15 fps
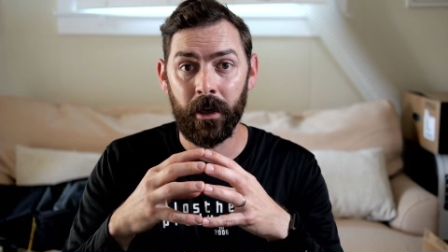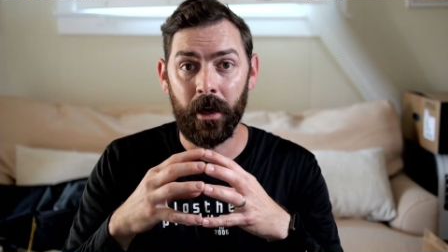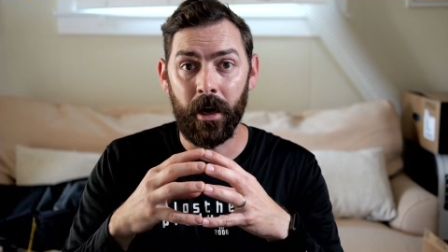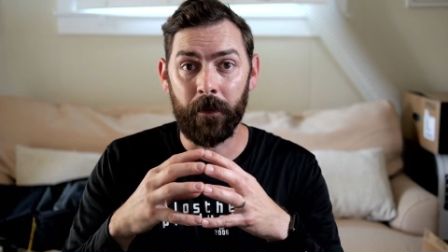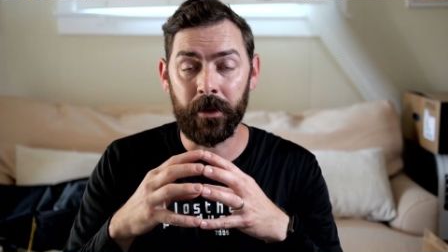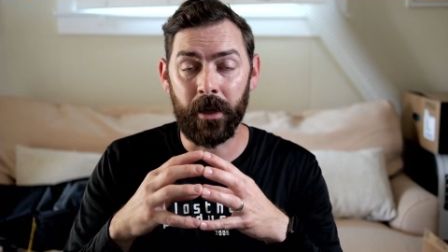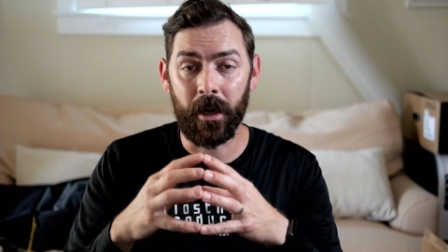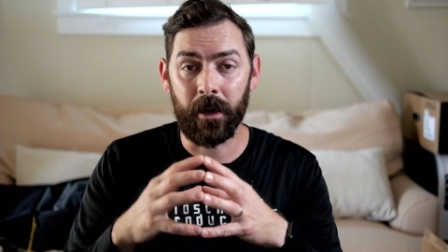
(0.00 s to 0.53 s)

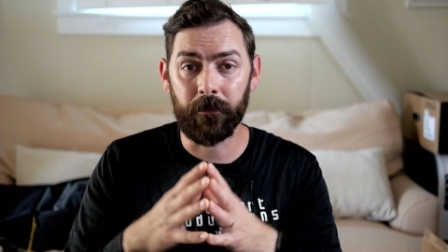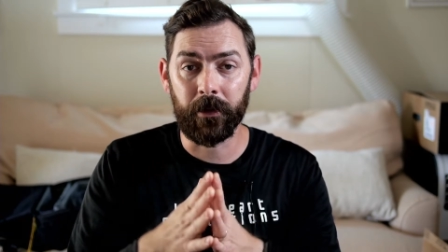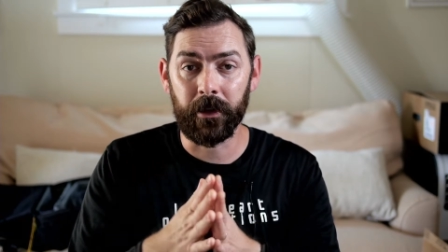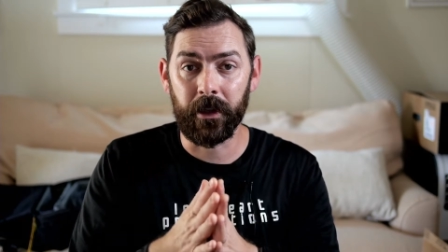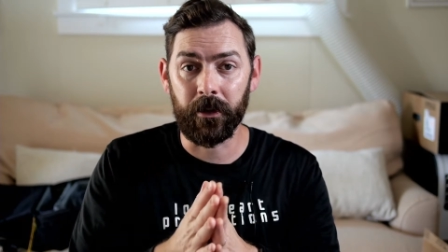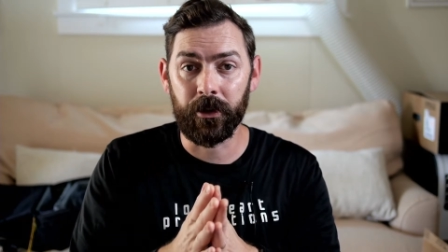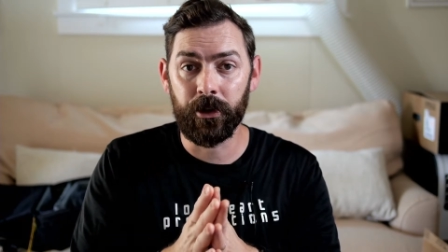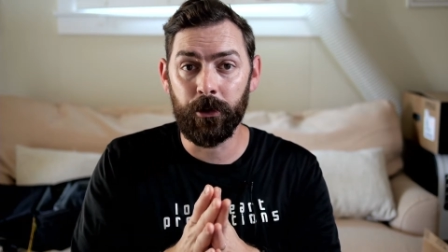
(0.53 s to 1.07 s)
I'm not really
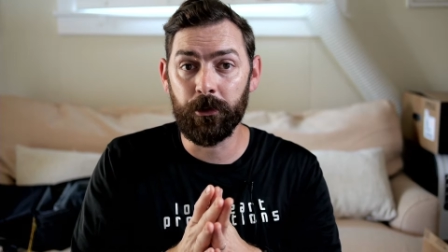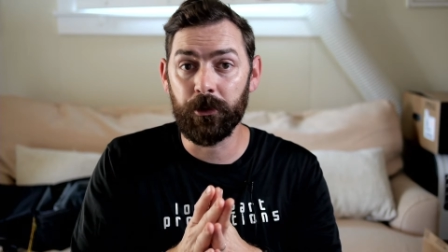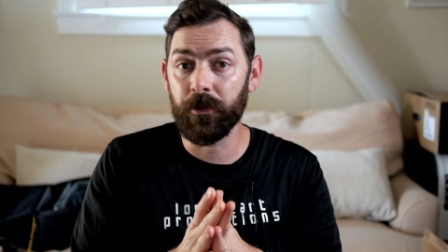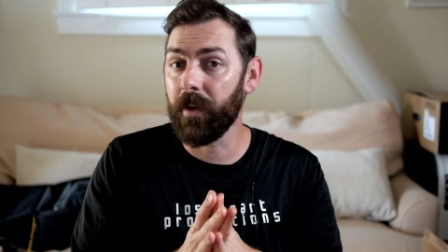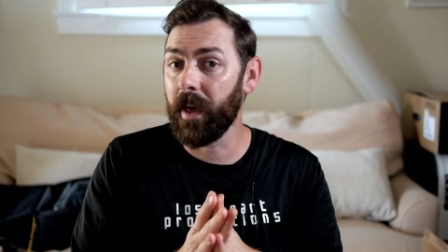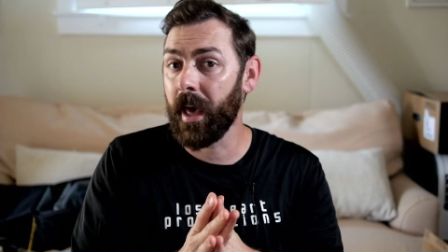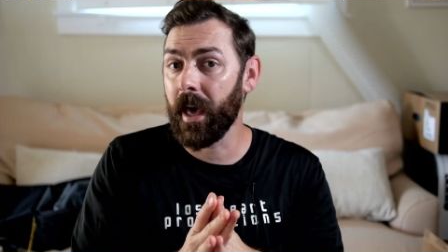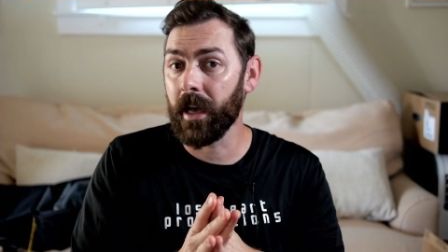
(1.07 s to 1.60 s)
a huge
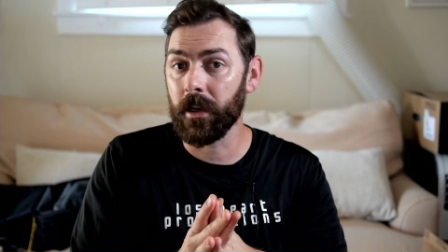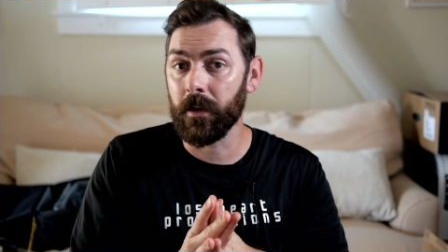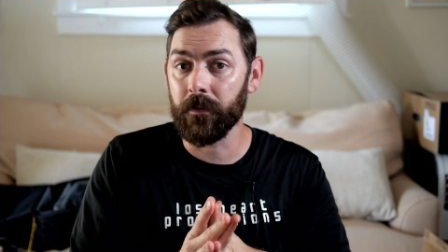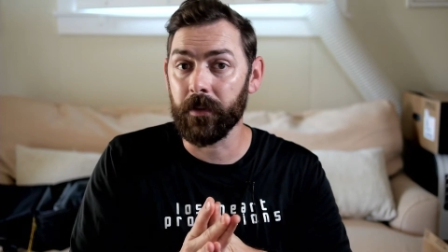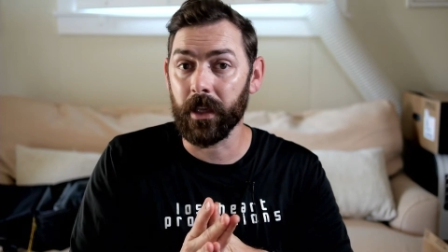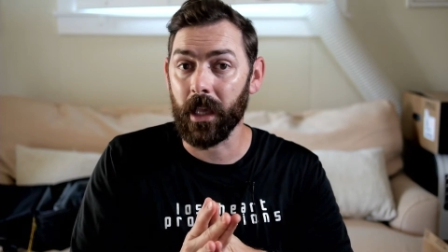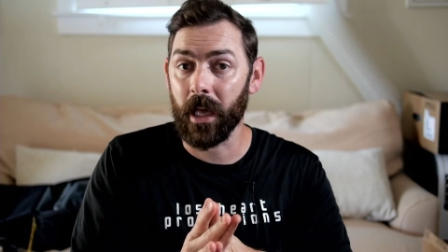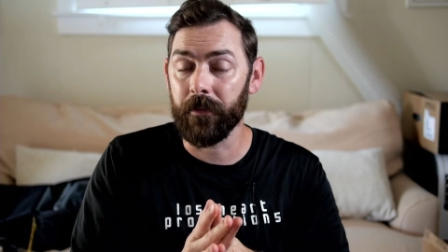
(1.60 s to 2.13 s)
fan of
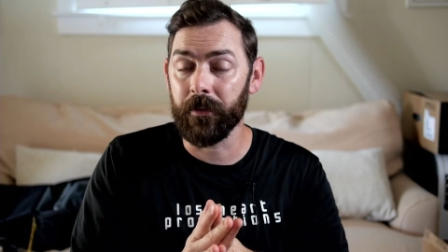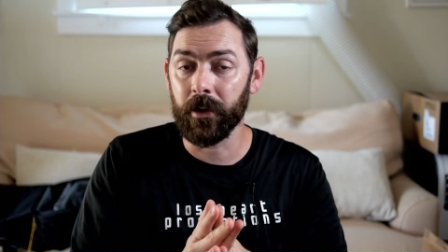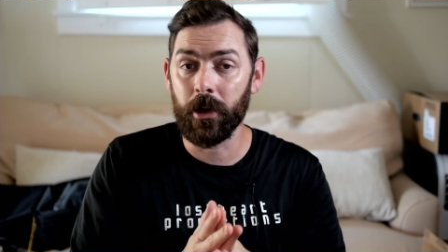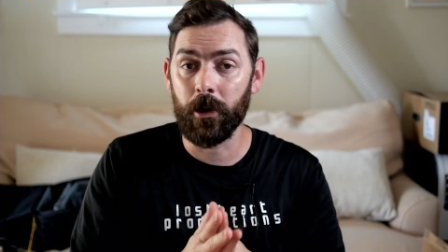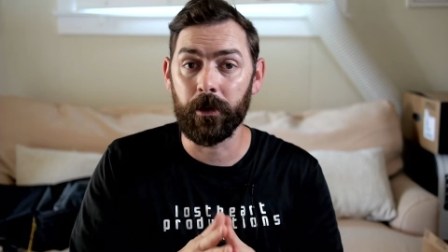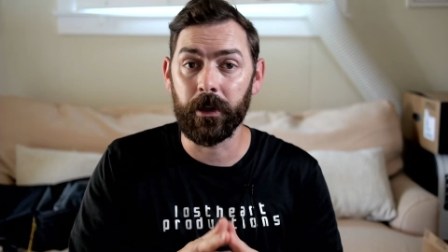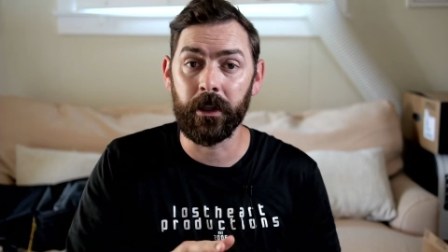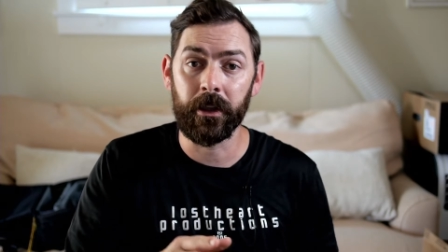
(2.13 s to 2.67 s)
the live
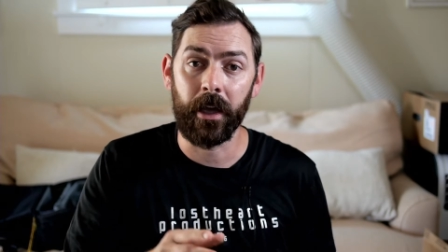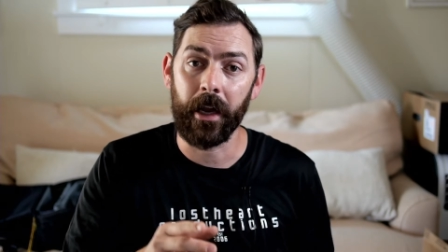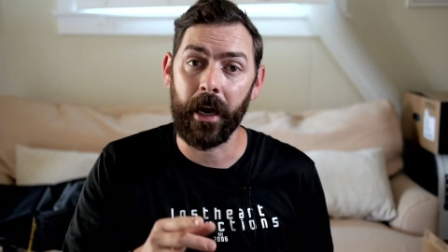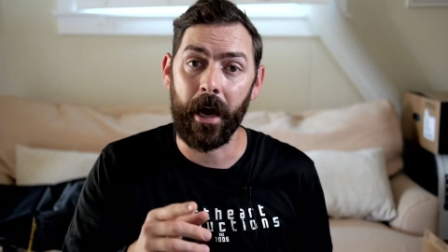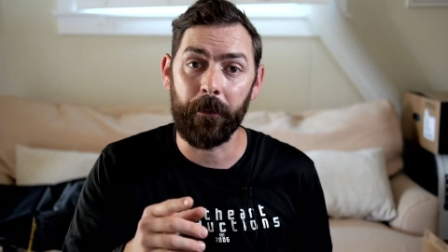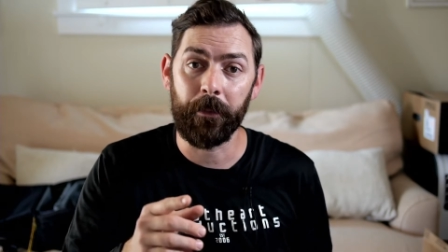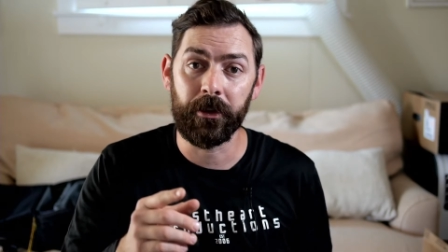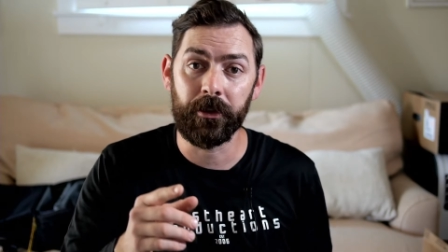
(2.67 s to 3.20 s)
encoding that
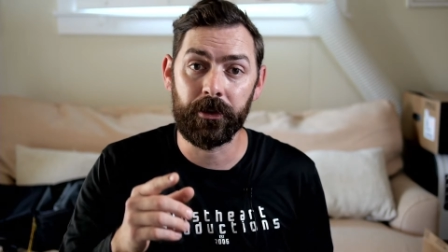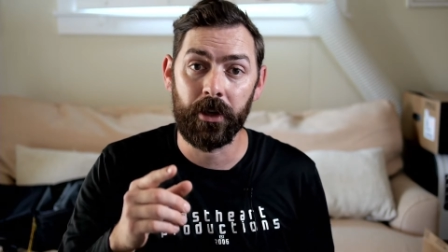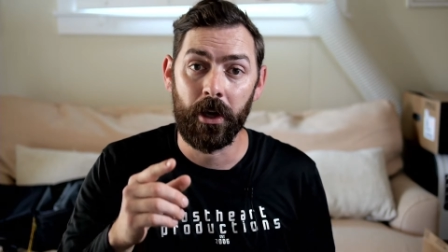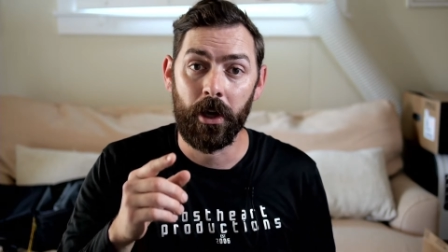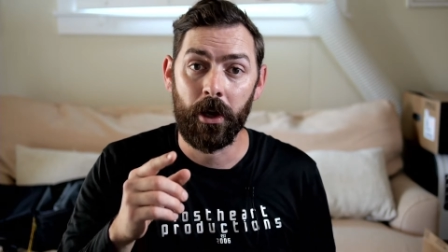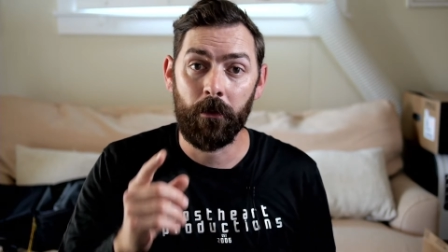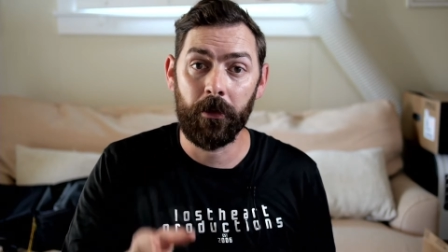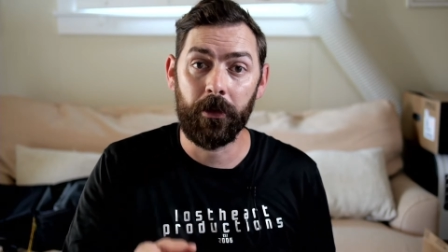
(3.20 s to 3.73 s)
happens
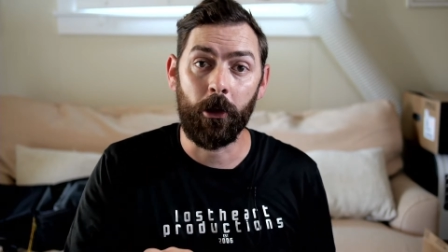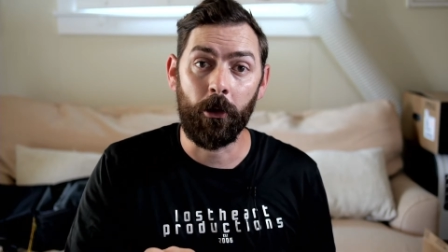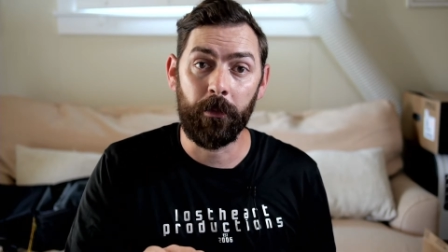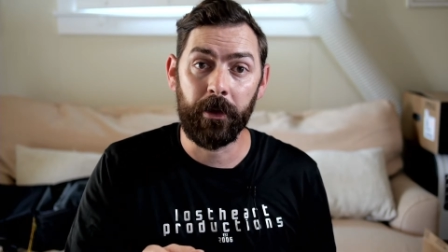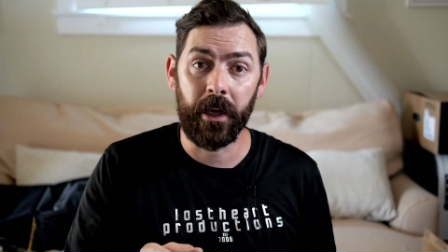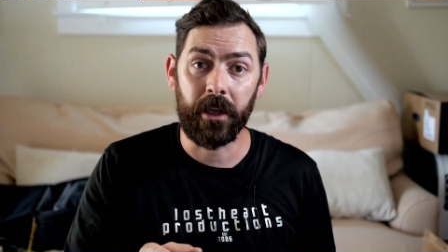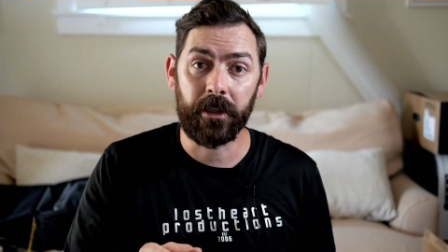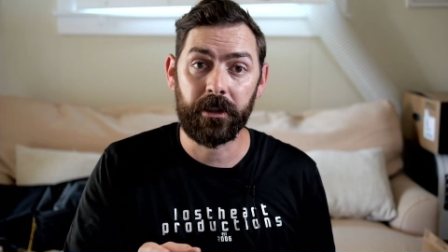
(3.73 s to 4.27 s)
with
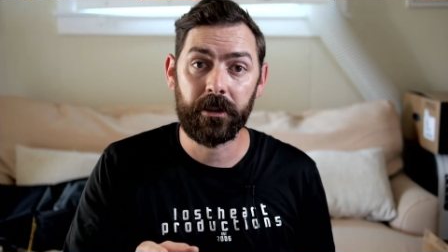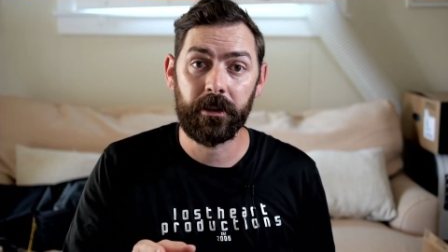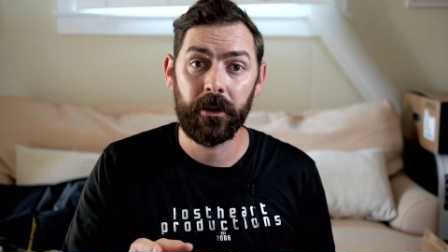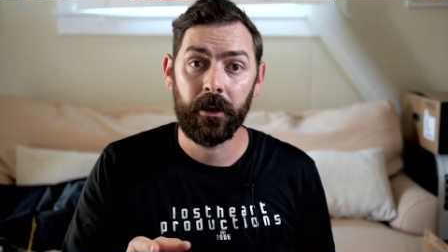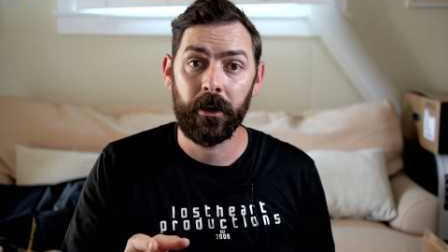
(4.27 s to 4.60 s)
OBS.